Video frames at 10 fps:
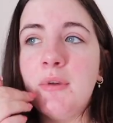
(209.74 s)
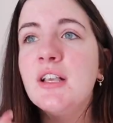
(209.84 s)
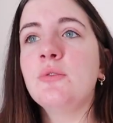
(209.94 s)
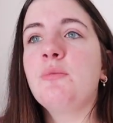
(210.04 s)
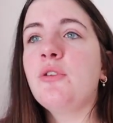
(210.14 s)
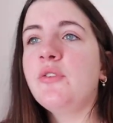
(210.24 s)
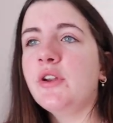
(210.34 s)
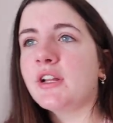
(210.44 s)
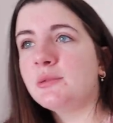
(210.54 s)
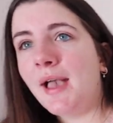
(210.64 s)
because when the
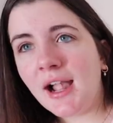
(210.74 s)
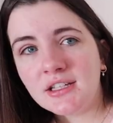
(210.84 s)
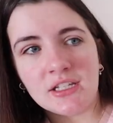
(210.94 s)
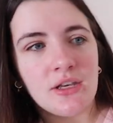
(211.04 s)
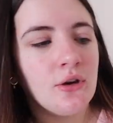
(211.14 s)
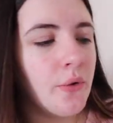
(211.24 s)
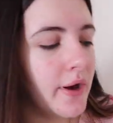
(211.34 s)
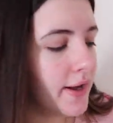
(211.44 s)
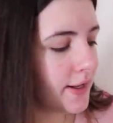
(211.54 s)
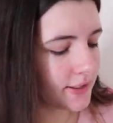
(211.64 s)
proofreader gets back to
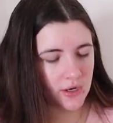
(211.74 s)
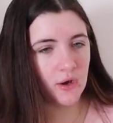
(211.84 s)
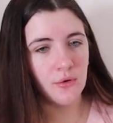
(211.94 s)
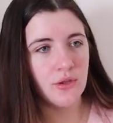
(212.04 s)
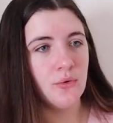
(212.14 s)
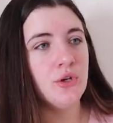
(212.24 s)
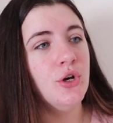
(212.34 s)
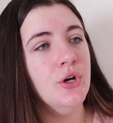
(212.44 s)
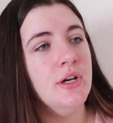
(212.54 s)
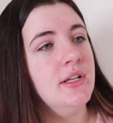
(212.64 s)
you, you
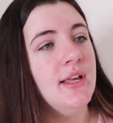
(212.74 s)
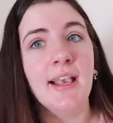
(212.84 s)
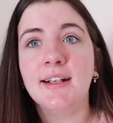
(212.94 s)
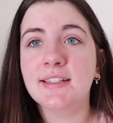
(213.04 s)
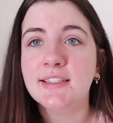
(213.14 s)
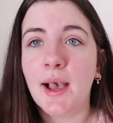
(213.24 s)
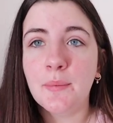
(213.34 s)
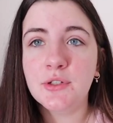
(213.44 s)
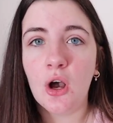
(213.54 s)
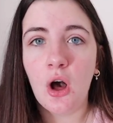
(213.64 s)
could
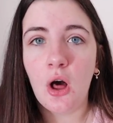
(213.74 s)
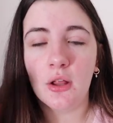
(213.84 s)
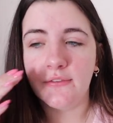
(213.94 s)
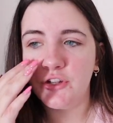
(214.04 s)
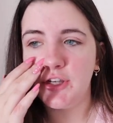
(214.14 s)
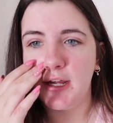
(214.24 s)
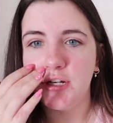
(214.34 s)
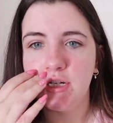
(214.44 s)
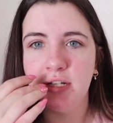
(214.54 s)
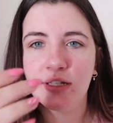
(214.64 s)
accept all the
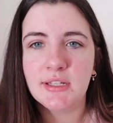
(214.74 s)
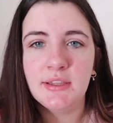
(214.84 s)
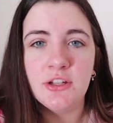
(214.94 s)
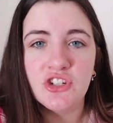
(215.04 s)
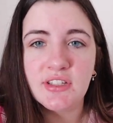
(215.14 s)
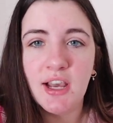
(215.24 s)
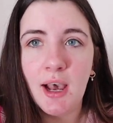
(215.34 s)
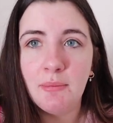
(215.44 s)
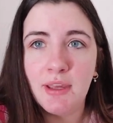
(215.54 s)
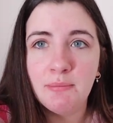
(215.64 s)
changes and then just
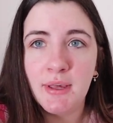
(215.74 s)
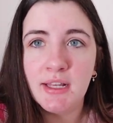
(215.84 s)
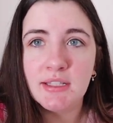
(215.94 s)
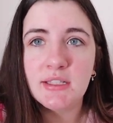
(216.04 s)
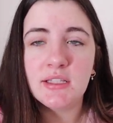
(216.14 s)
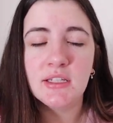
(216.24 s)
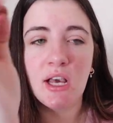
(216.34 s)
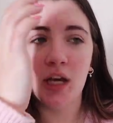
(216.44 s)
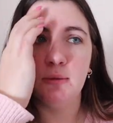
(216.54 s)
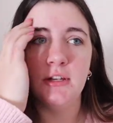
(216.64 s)
copy and paste the
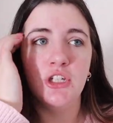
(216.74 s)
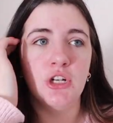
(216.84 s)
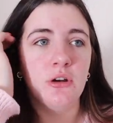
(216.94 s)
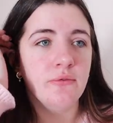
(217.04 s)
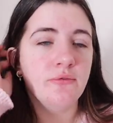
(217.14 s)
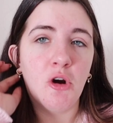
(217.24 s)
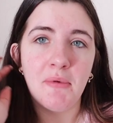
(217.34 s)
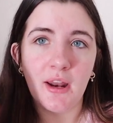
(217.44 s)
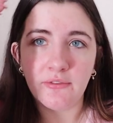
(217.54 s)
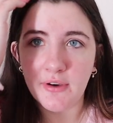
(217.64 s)
document into your
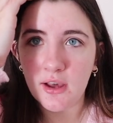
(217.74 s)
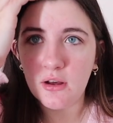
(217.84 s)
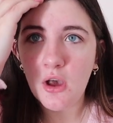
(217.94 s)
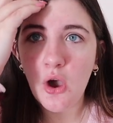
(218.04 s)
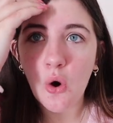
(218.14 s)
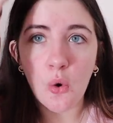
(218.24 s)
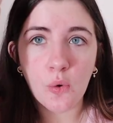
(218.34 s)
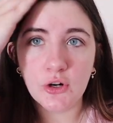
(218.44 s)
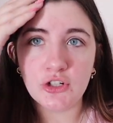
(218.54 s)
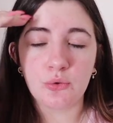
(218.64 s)
formatting file
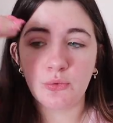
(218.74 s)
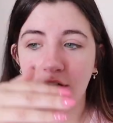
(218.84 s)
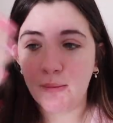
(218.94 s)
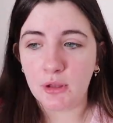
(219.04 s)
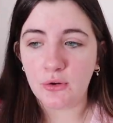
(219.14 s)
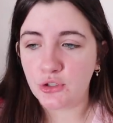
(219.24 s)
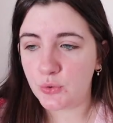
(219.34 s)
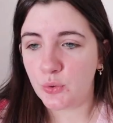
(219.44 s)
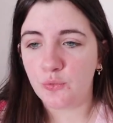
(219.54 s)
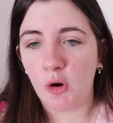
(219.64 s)
or just re-upload
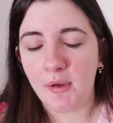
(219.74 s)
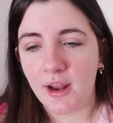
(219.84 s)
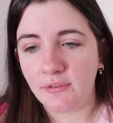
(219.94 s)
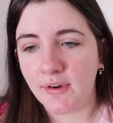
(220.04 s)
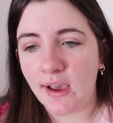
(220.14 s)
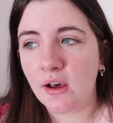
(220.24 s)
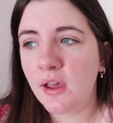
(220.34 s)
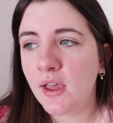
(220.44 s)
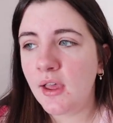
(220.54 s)
into a new formatting file.